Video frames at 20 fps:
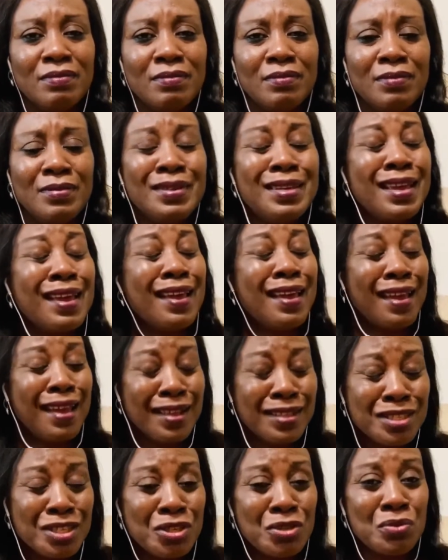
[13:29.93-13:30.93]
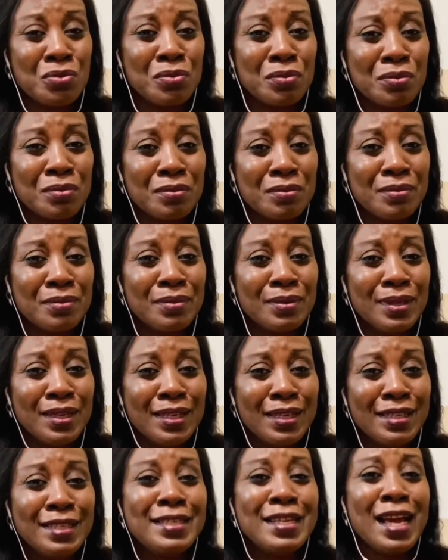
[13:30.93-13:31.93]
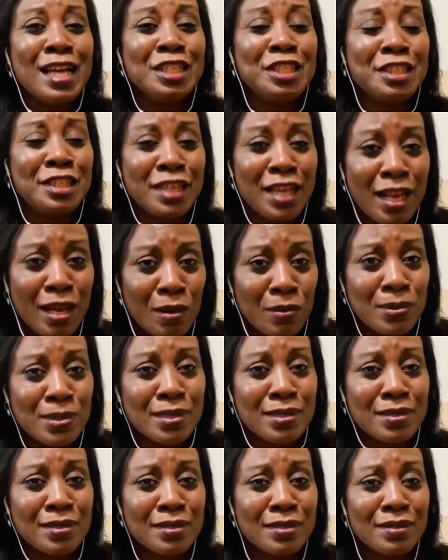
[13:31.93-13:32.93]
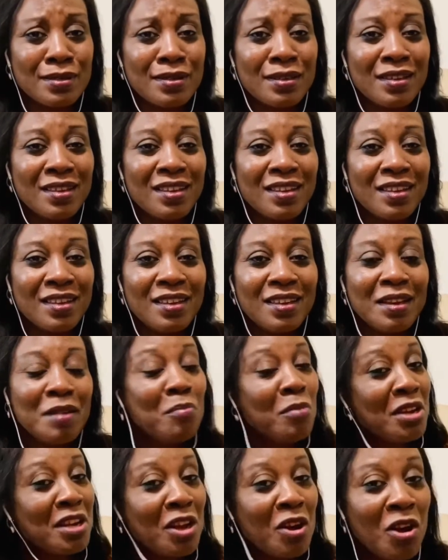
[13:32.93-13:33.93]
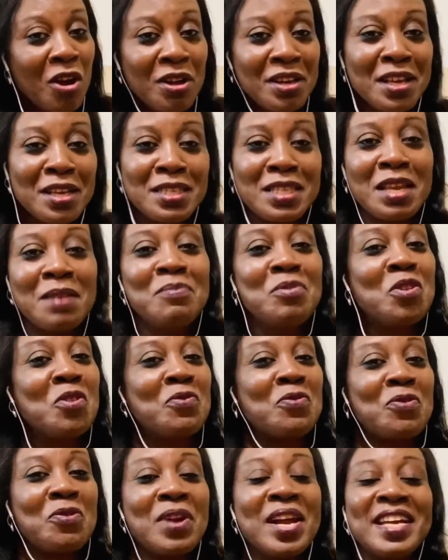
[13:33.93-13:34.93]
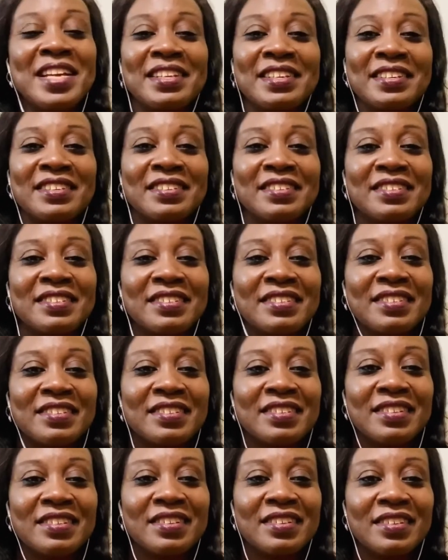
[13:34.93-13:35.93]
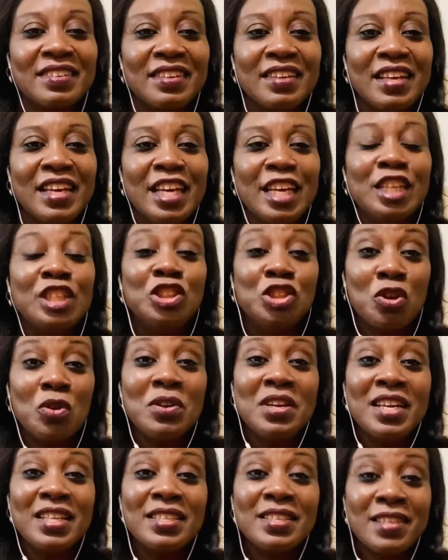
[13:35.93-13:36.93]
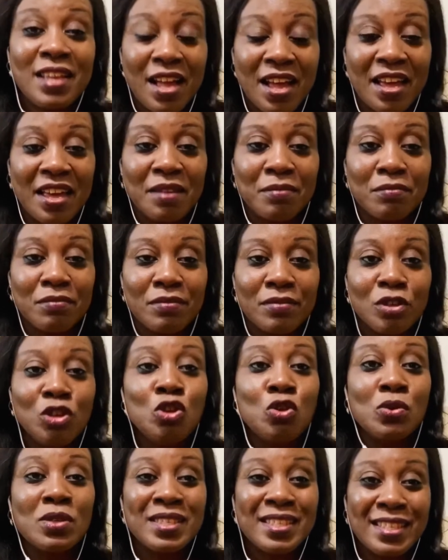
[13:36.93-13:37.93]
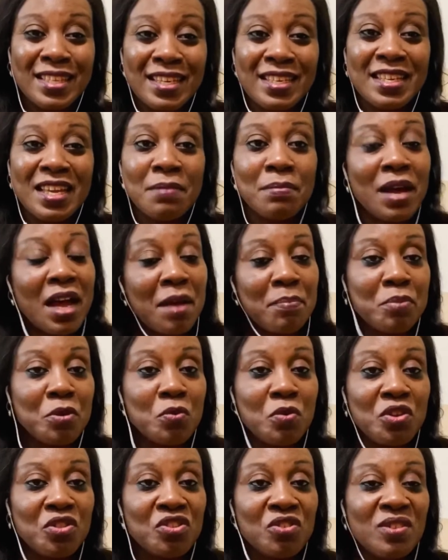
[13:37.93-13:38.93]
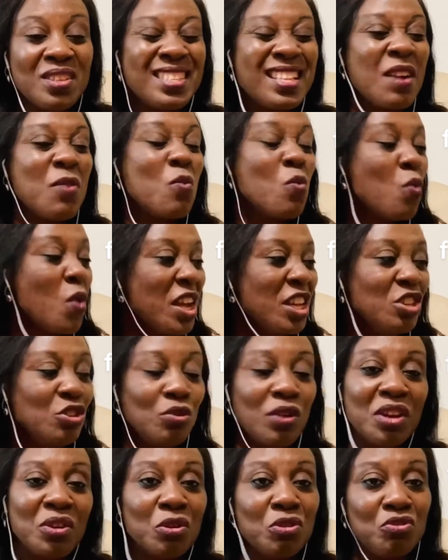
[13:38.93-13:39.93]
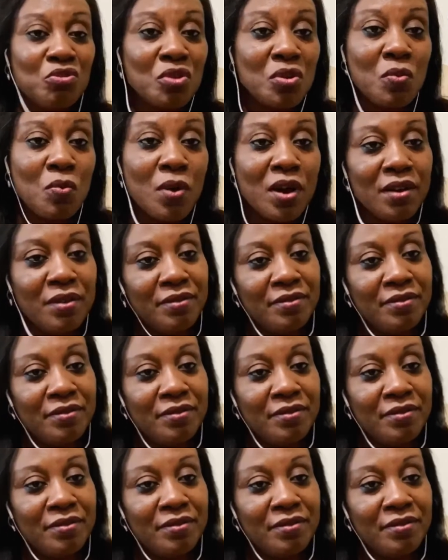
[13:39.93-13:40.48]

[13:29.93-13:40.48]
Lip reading: They hate you. They are jealous. But they call themselves your friend. The only time you see them happy with you is that when you are not doing well.